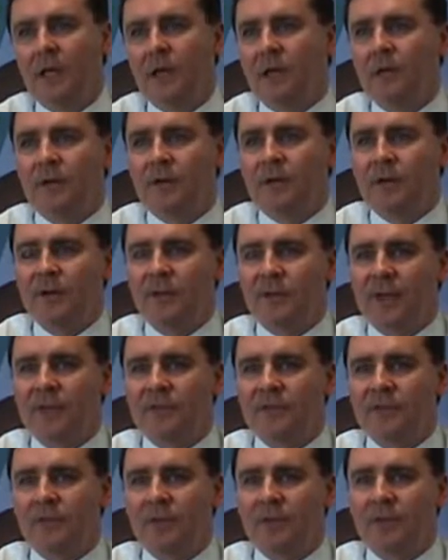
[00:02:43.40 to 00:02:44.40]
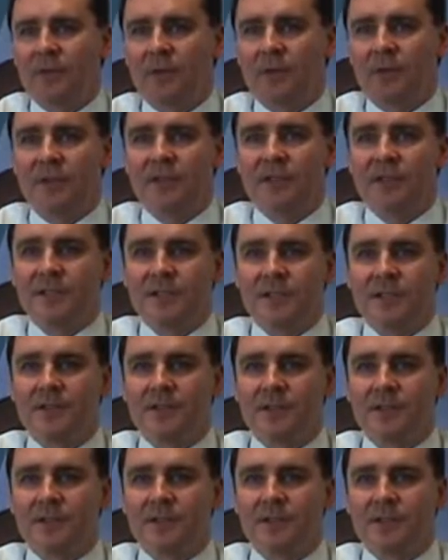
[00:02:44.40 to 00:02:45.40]
No, I think we have to make commercial
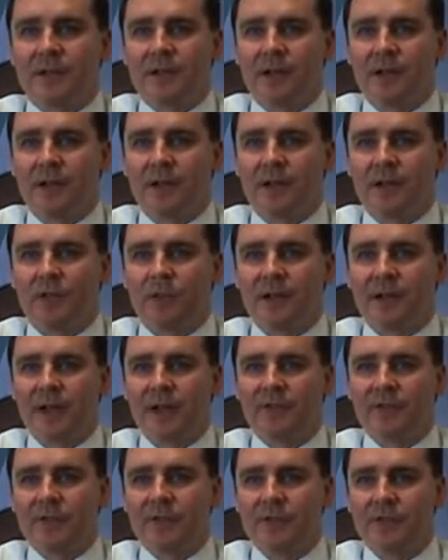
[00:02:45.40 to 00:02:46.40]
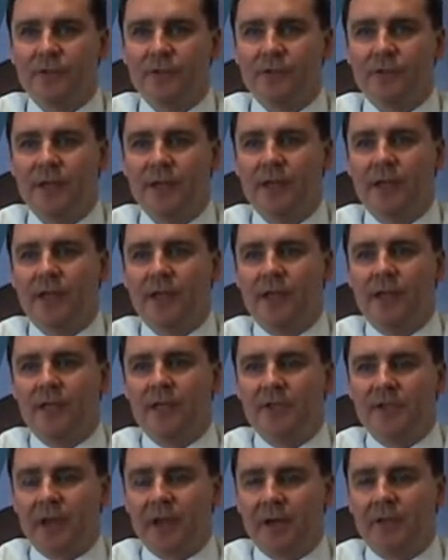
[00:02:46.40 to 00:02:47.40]
decisions. We have to
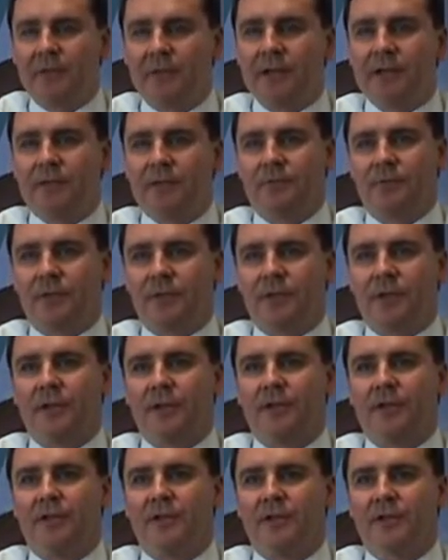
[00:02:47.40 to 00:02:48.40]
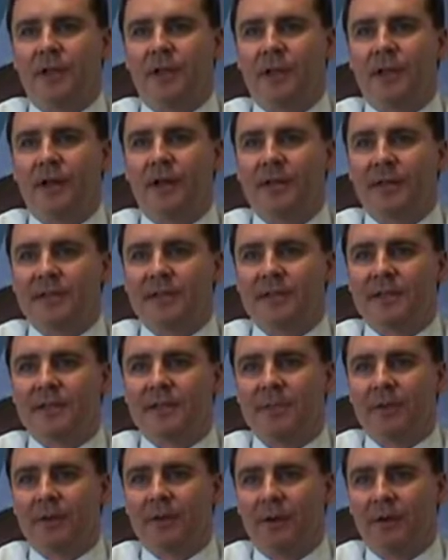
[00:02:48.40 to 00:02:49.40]
generate returns on our assets,
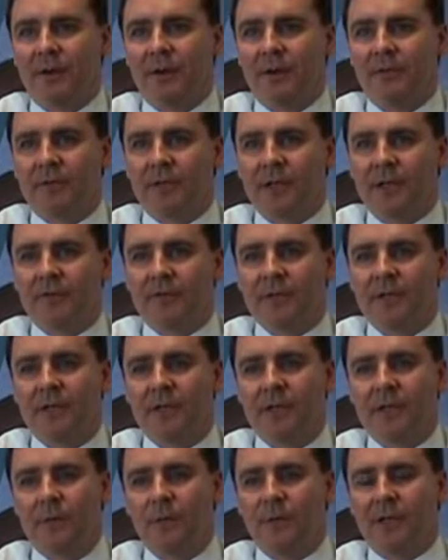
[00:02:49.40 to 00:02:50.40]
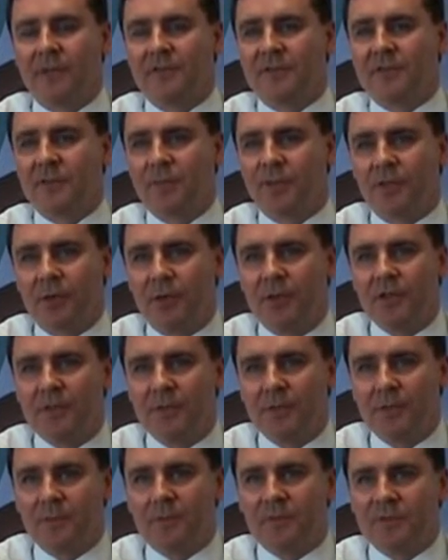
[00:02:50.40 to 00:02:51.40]
being our aircraft. We have to deploy
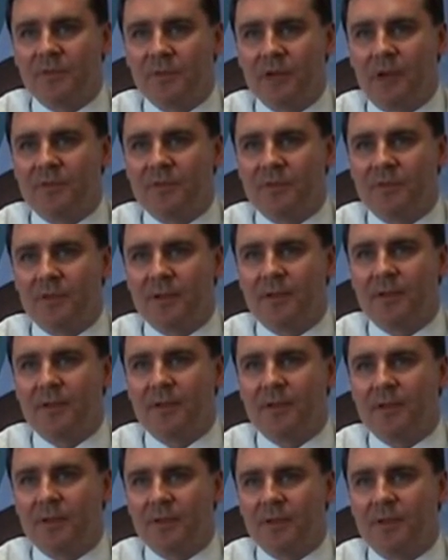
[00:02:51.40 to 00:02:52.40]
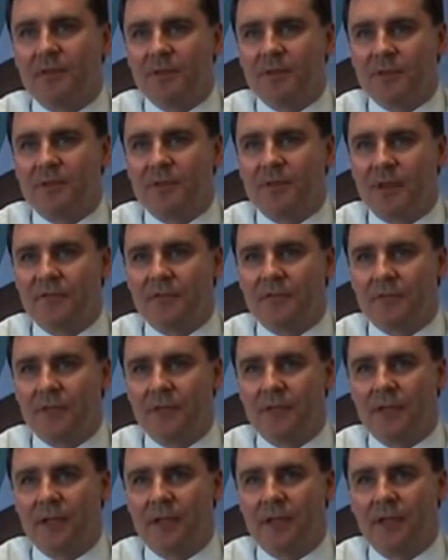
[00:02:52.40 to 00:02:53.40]
them in the most profitable
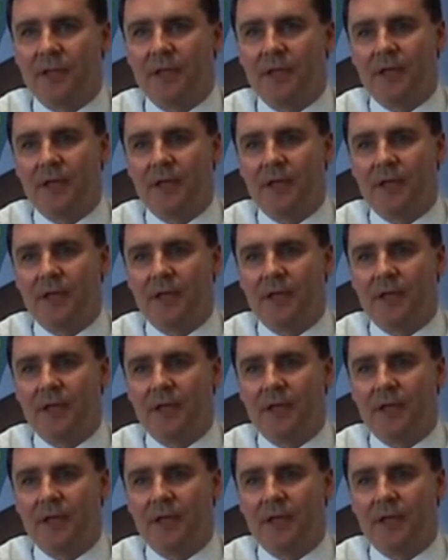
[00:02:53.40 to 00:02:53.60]
way.